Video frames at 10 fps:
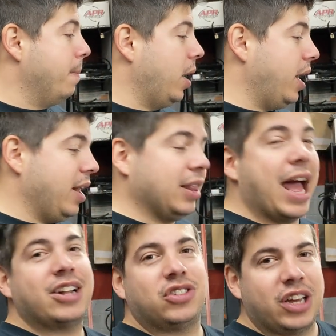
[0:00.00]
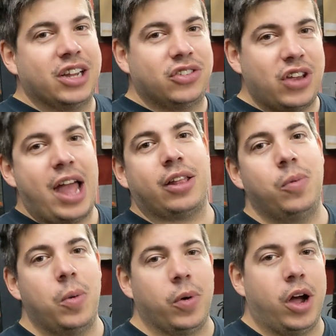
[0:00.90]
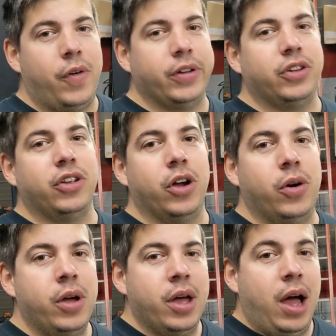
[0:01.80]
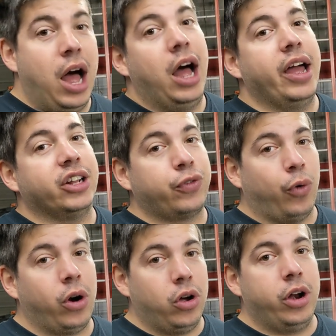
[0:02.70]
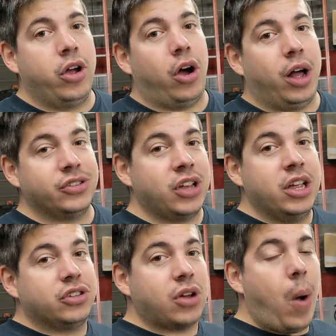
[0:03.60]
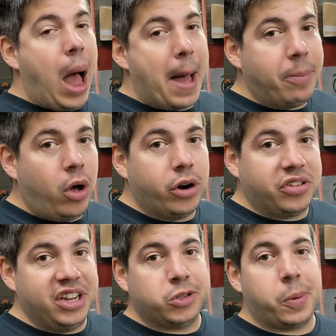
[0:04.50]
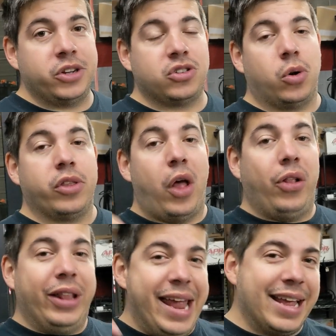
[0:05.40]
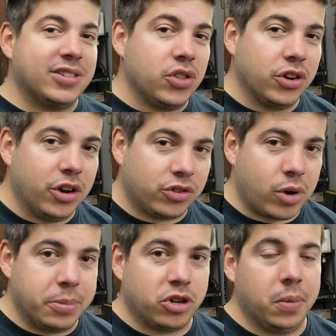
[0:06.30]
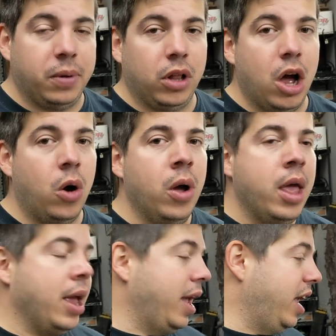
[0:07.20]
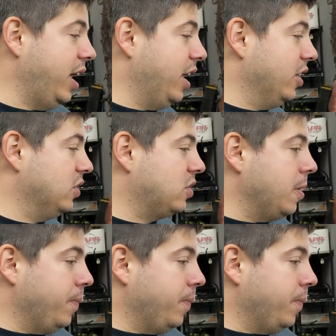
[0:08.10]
But that's exactly what we're going to do. It's for good cause. So hop on our Teespring store. The link is in the description below. It is